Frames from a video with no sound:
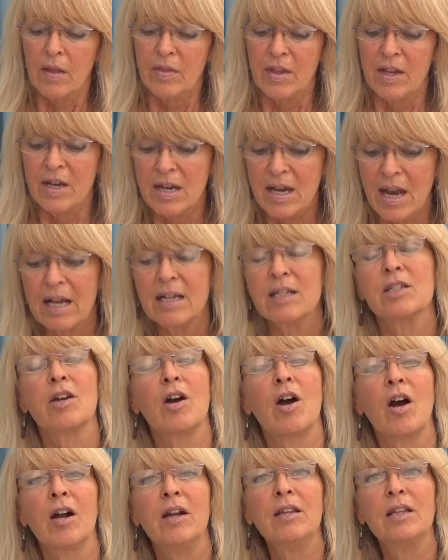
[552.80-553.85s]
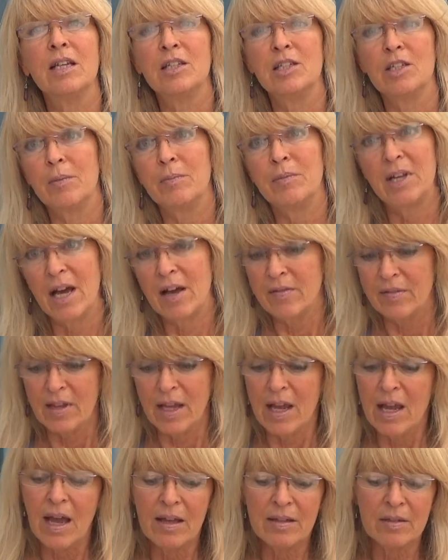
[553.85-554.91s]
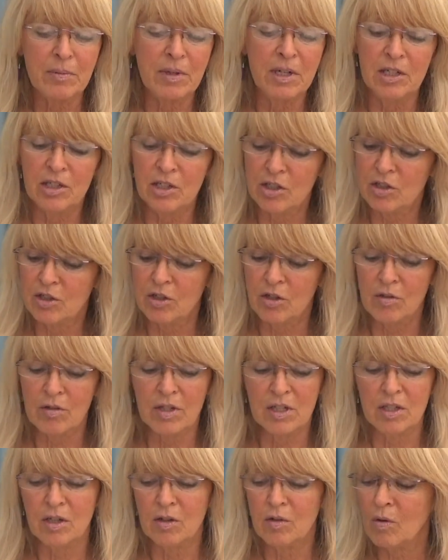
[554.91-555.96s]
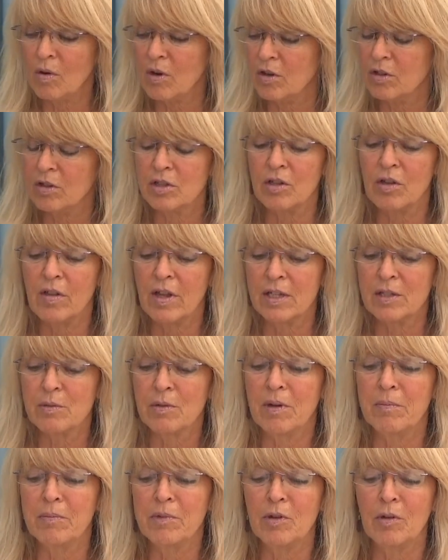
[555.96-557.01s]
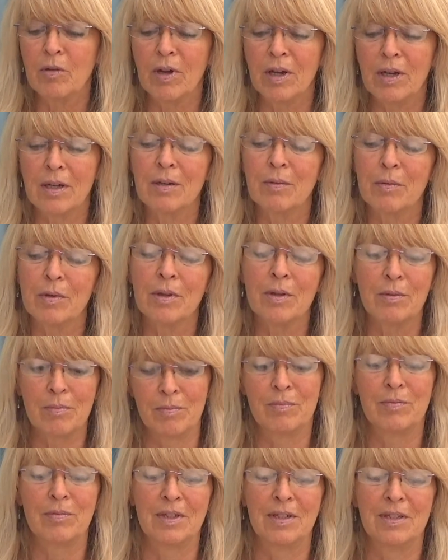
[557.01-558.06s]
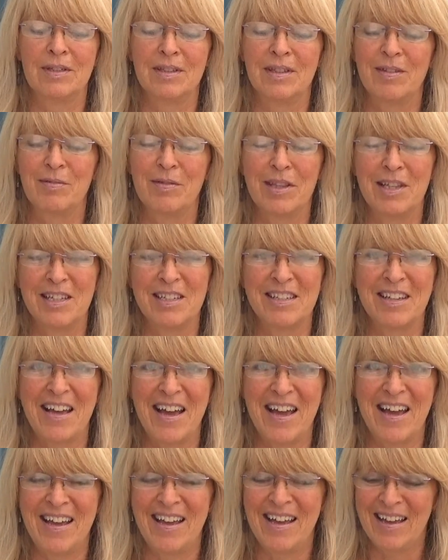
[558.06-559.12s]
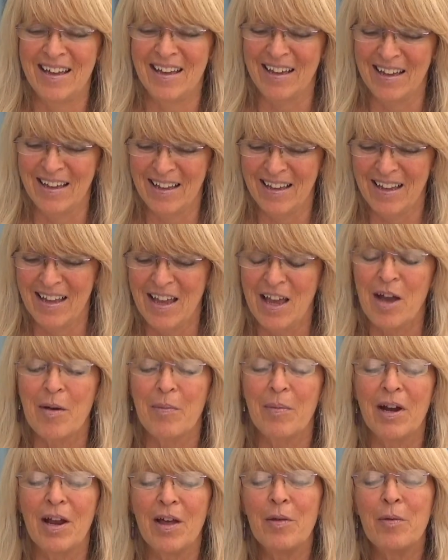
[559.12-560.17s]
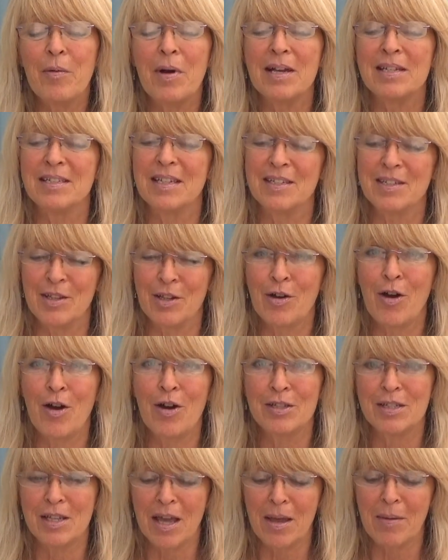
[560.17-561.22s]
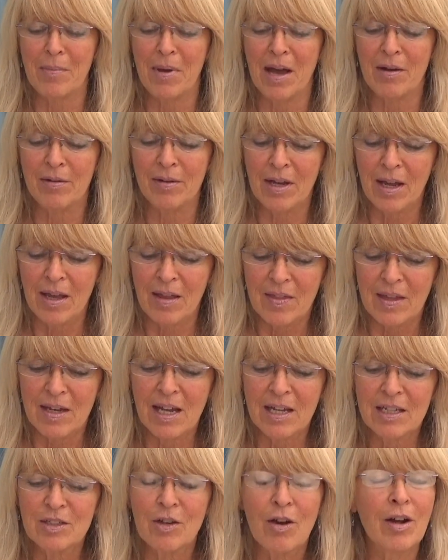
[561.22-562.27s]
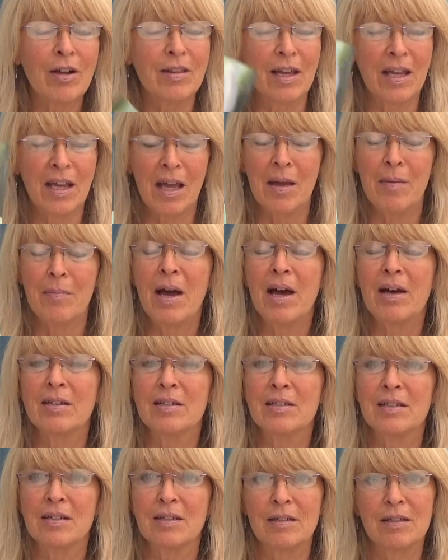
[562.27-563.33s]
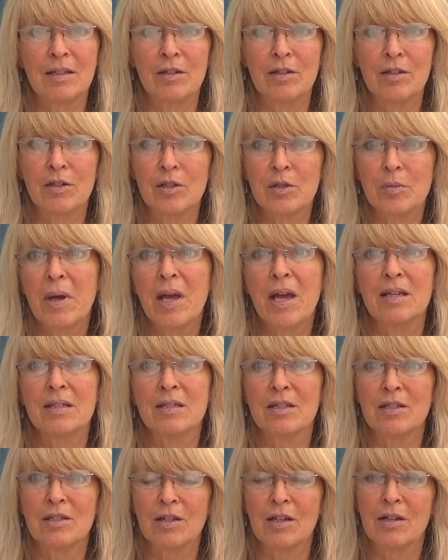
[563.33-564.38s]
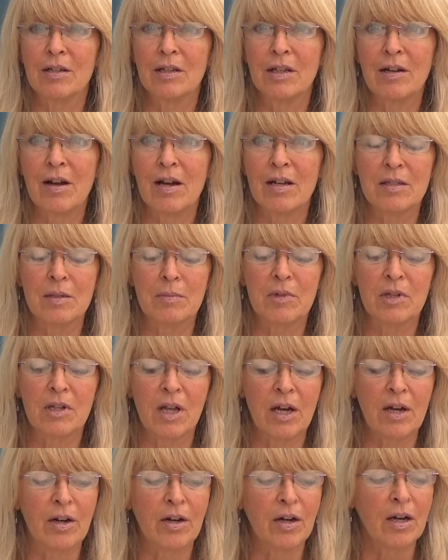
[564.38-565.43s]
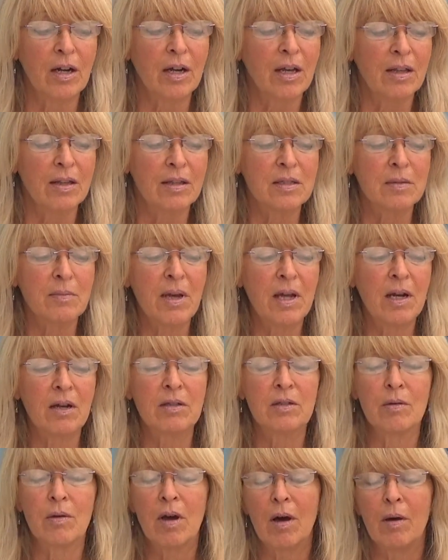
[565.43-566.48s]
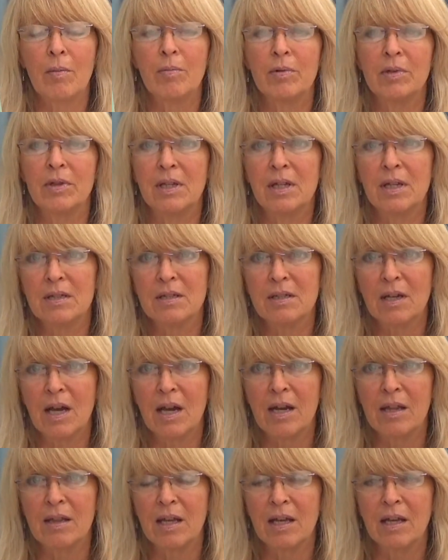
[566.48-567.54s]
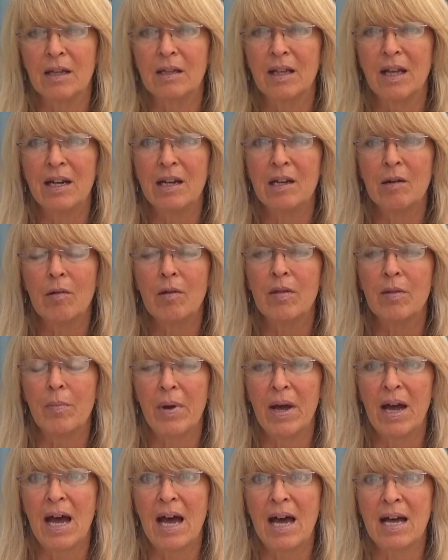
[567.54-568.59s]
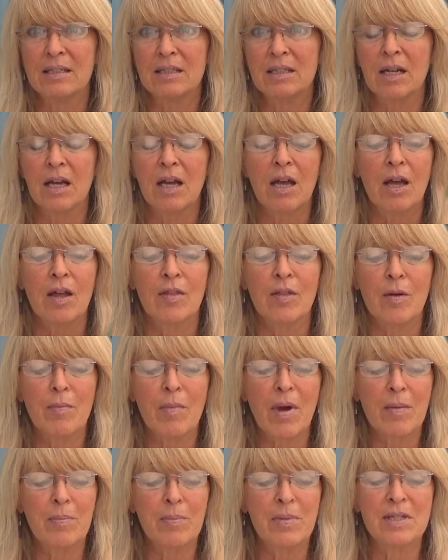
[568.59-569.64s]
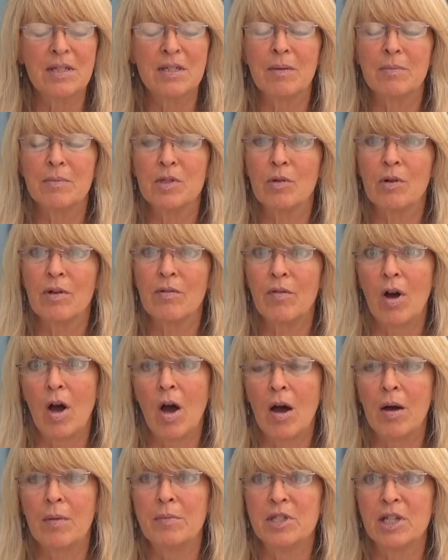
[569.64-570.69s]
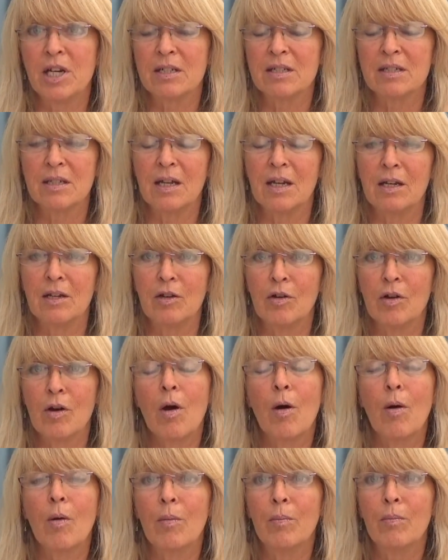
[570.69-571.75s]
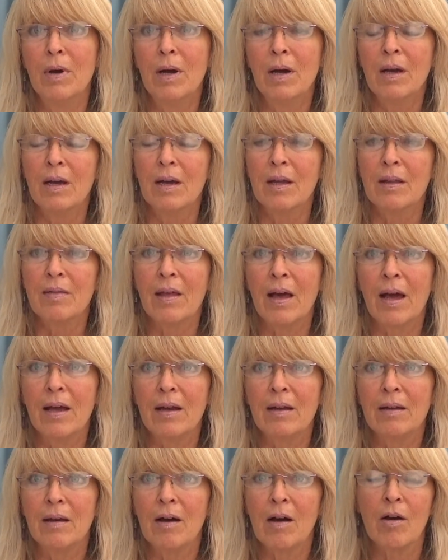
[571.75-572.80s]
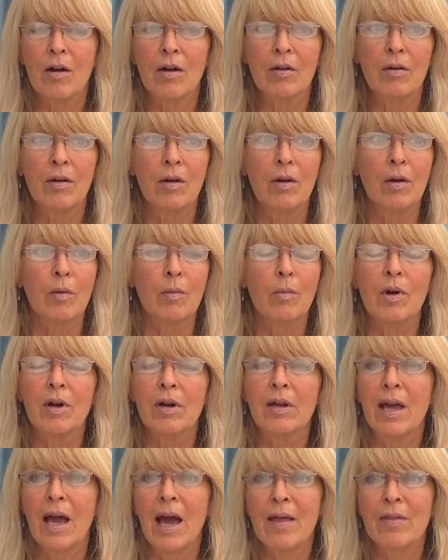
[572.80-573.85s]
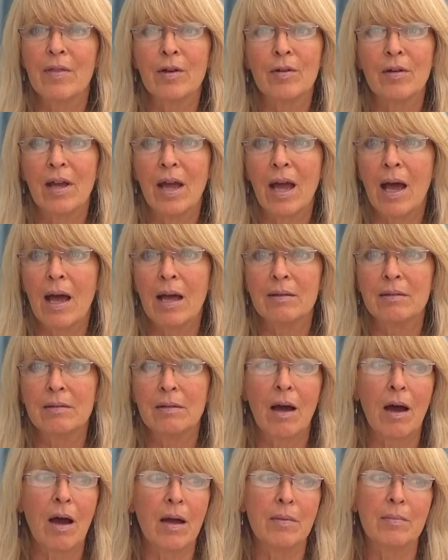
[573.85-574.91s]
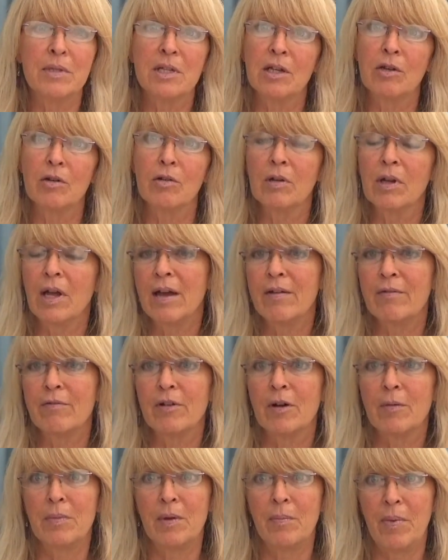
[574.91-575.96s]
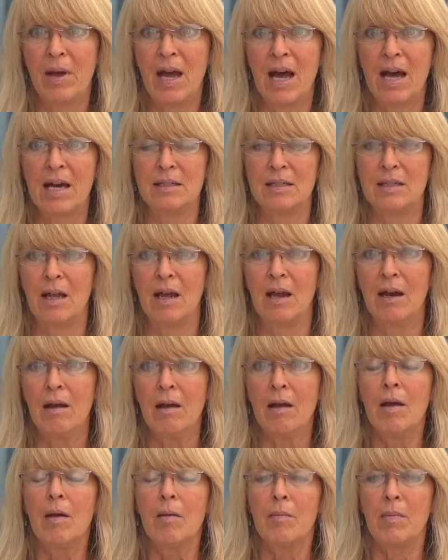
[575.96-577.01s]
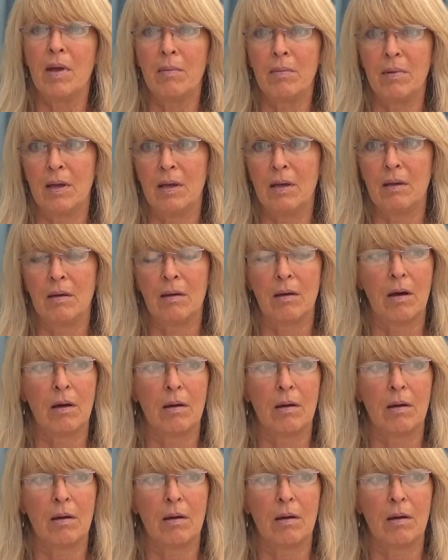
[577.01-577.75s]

The next card that jumped out, they asked me to just do this in order, so that's what I'm doing with this guy. But otherwise, as the cards came out, the next card that came out is to clear your space, is to clear out some clutter. This might also help with this kind of thing, letting go of the past. There might be some sort of objects in your home that were gathered at times in your life from the past that maybe